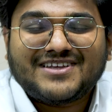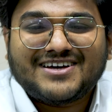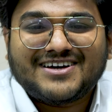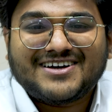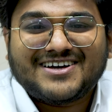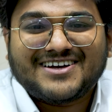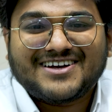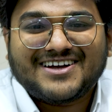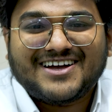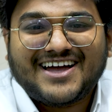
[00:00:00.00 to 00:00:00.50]

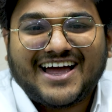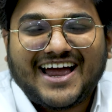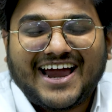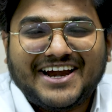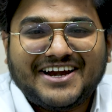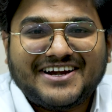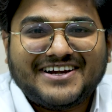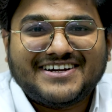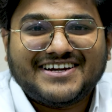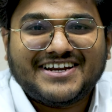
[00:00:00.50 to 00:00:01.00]

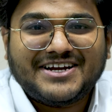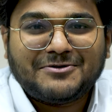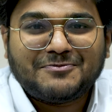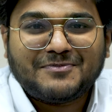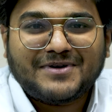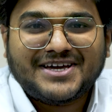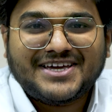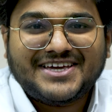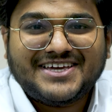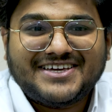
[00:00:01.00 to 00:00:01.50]
I did
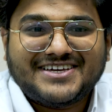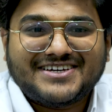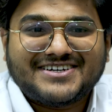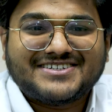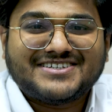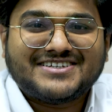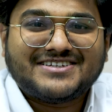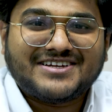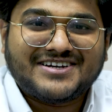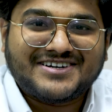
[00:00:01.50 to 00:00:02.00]
my
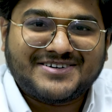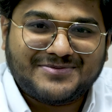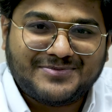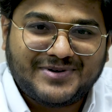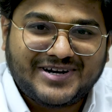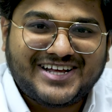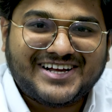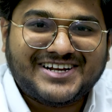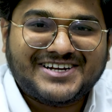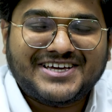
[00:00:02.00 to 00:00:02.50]

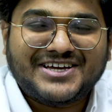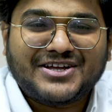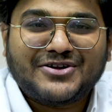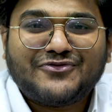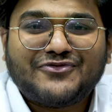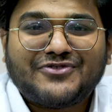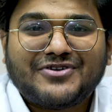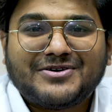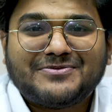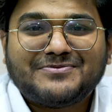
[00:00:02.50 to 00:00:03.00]
medical degree
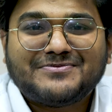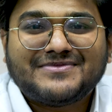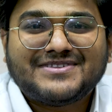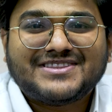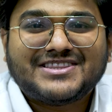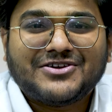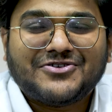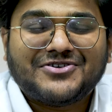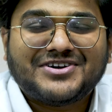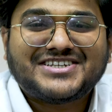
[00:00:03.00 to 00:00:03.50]
from
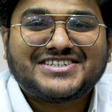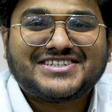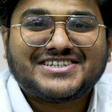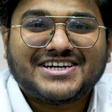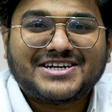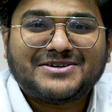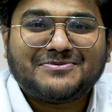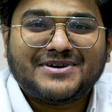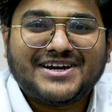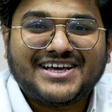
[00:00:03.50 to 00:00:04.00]
Tver
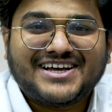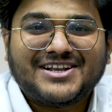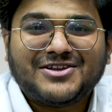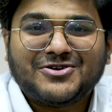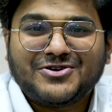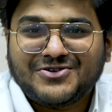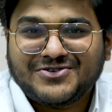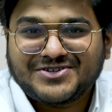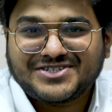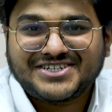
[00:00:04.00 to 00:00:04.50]
State Medical
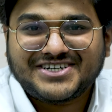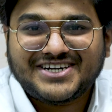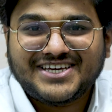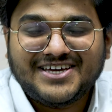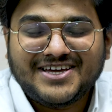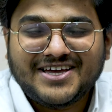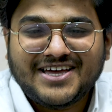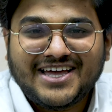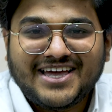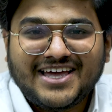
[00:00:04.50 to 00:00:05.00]

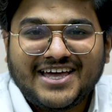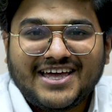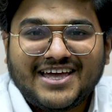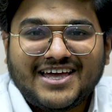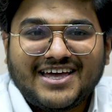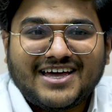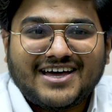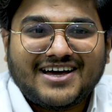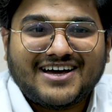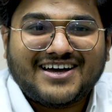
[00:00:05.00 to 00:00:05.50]
University.
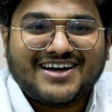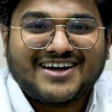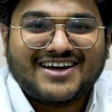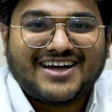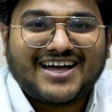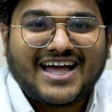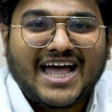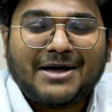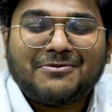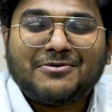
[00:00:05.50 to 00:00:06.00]

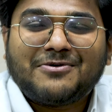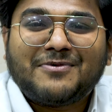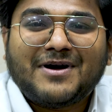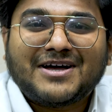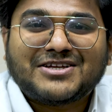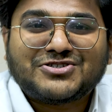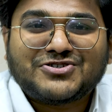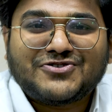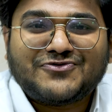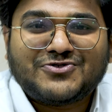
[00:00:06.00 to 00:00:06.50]
I'm a
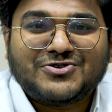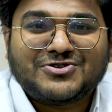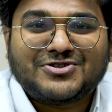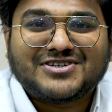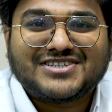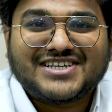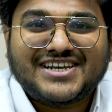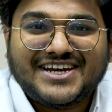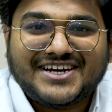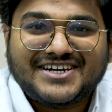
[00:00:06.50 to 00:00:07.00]
batch of
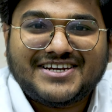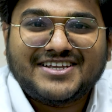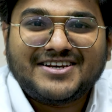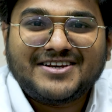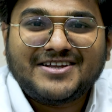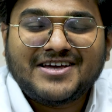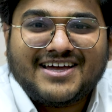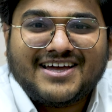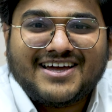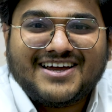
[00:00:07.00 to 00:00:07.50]

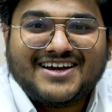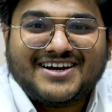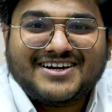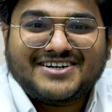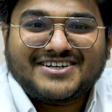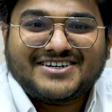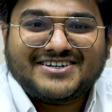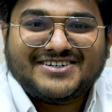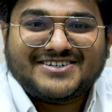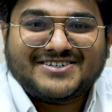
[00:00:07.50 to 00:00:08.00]
2018,
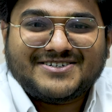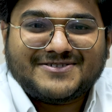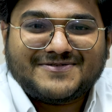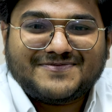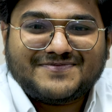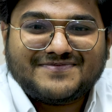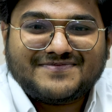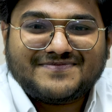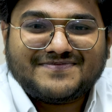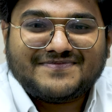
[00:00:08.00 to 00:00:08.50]
and
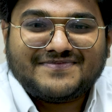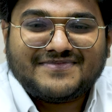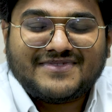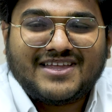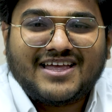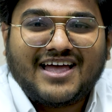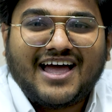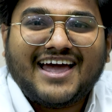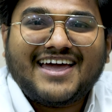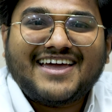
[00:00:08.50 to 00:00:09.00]

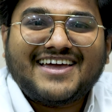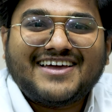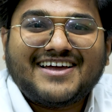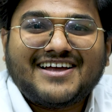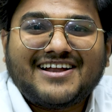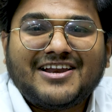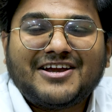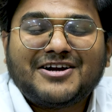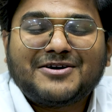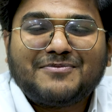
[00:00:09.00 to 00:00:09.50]
I
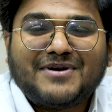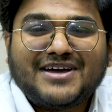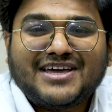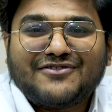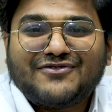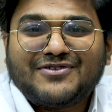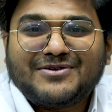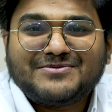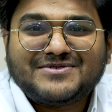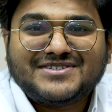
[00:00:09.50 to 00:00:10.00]
cleared my
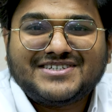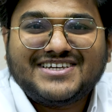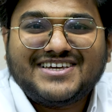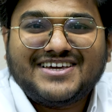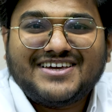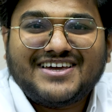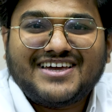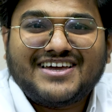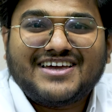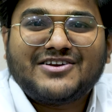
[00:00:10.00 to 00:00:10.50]

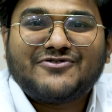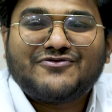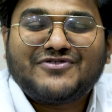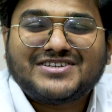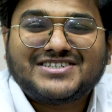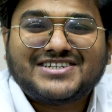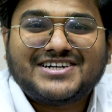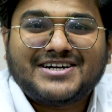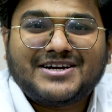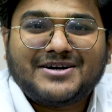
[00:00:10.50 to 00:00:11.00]
FMGE in
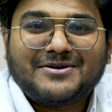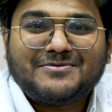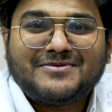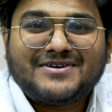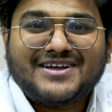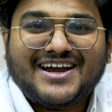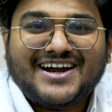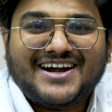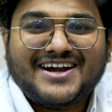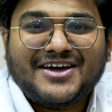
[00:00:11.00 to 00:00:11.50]
first
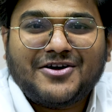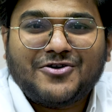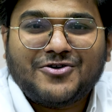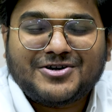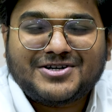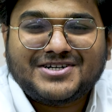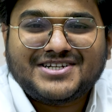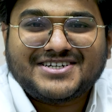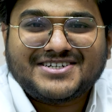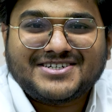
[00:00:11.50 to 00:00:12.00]
attempt, and I
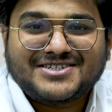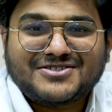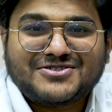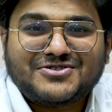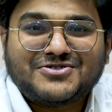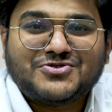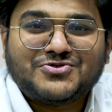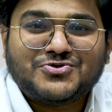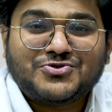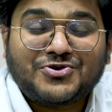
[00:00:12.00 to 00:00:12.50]
got
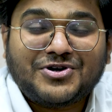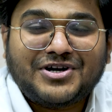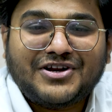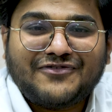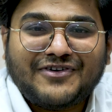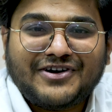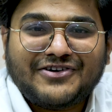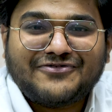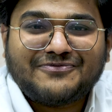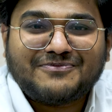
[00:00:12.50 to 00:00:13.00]

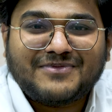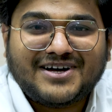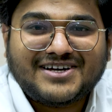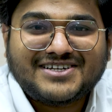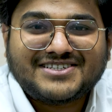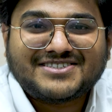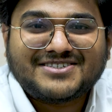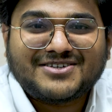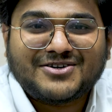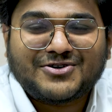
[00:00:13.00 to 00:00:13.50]
225
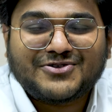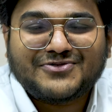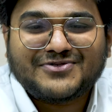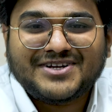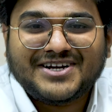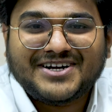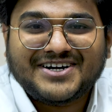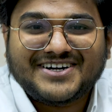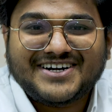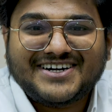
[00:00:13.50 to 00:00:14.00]
marks out of
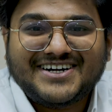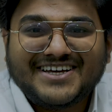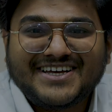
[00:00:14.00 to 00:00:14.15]
300.